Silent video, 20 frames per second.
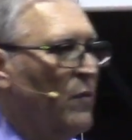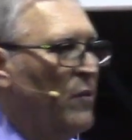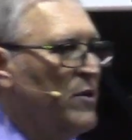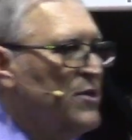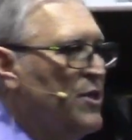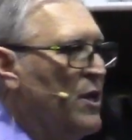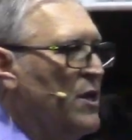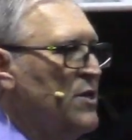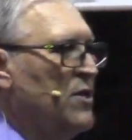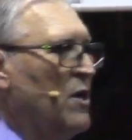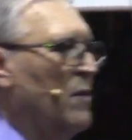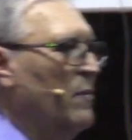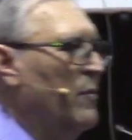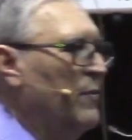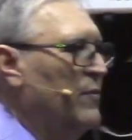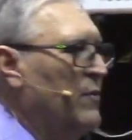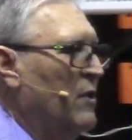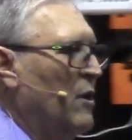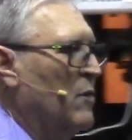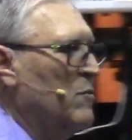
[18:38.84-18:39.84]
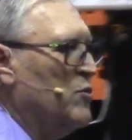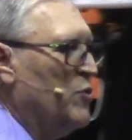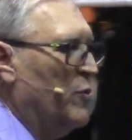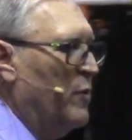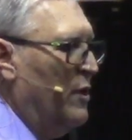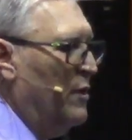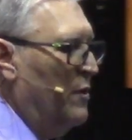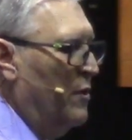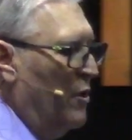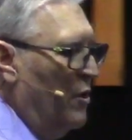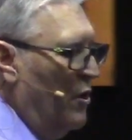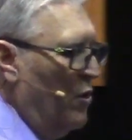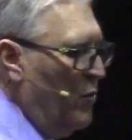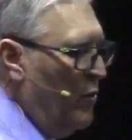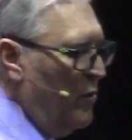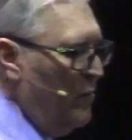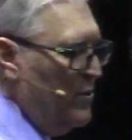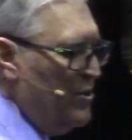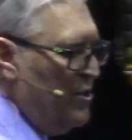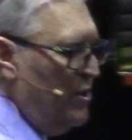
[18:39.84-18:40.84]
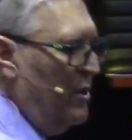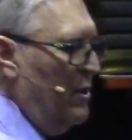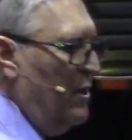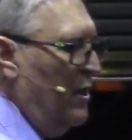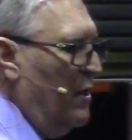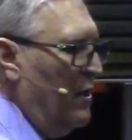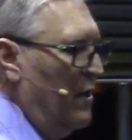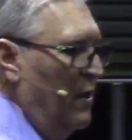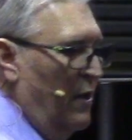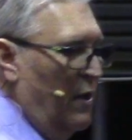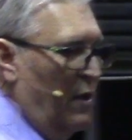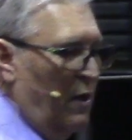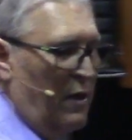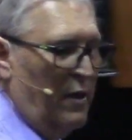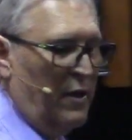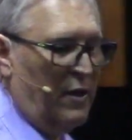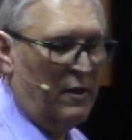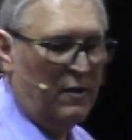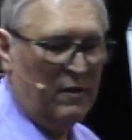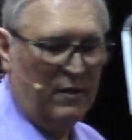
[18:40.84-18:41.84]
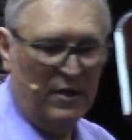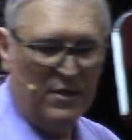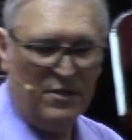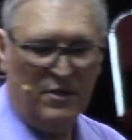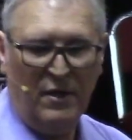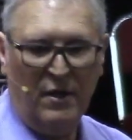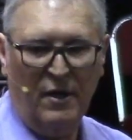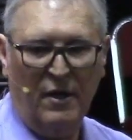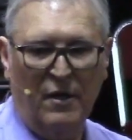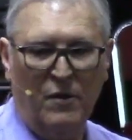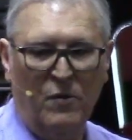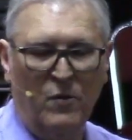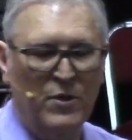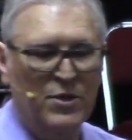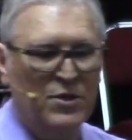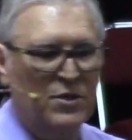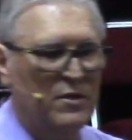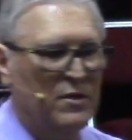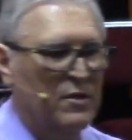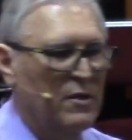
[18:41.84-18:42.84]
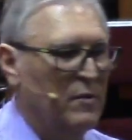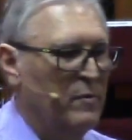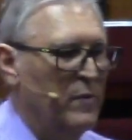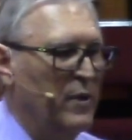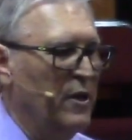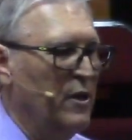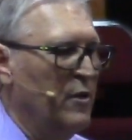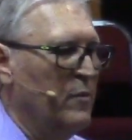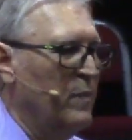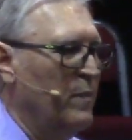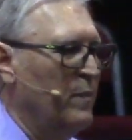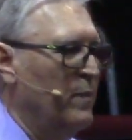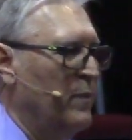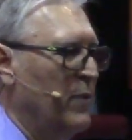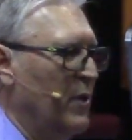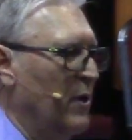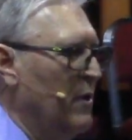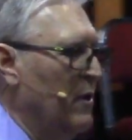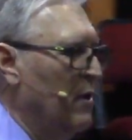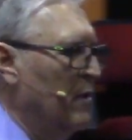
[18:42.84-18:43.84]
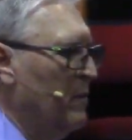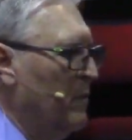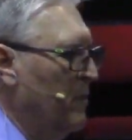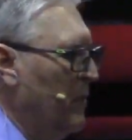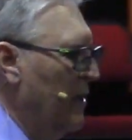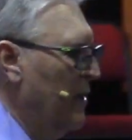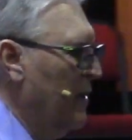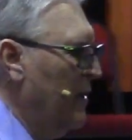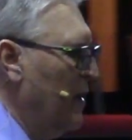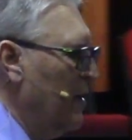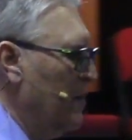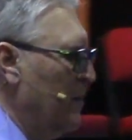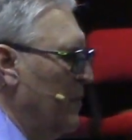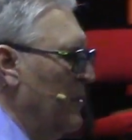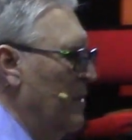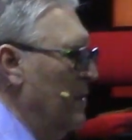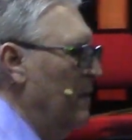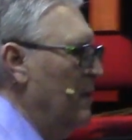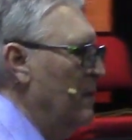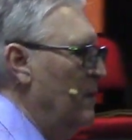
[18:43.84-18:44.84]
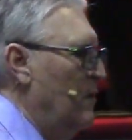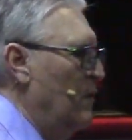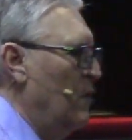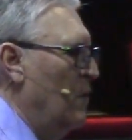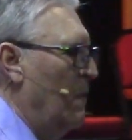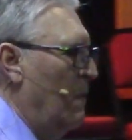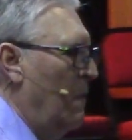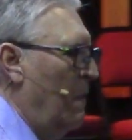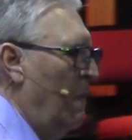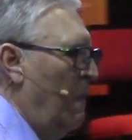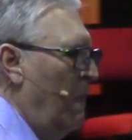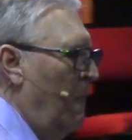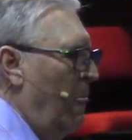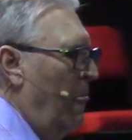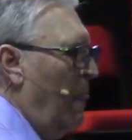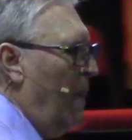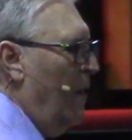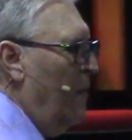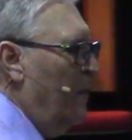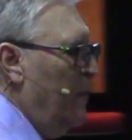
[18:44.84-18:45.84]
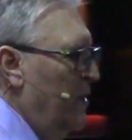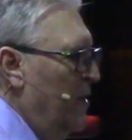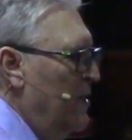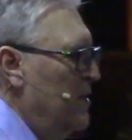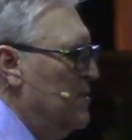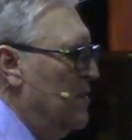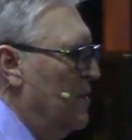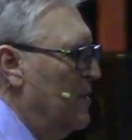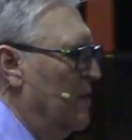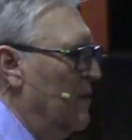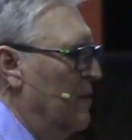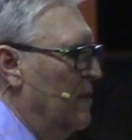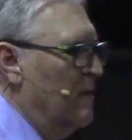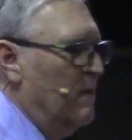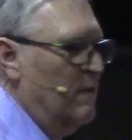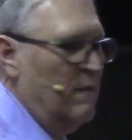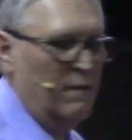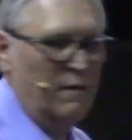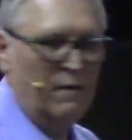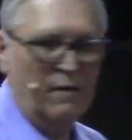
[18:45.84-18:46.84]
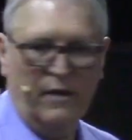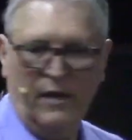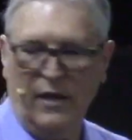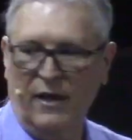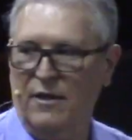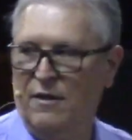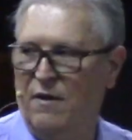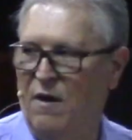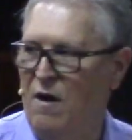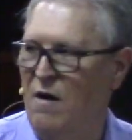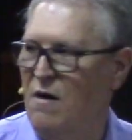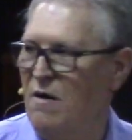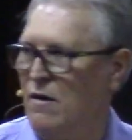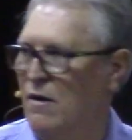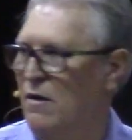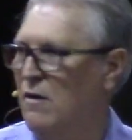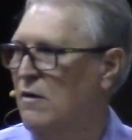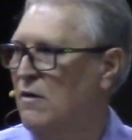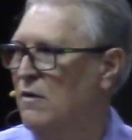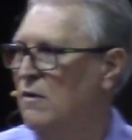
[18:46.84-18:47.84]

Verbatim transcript: We say sometimes when, you know, when we see it, like, like yesterday I watched uh, Berit play, uh, play rugby. I mean, he's in grade R.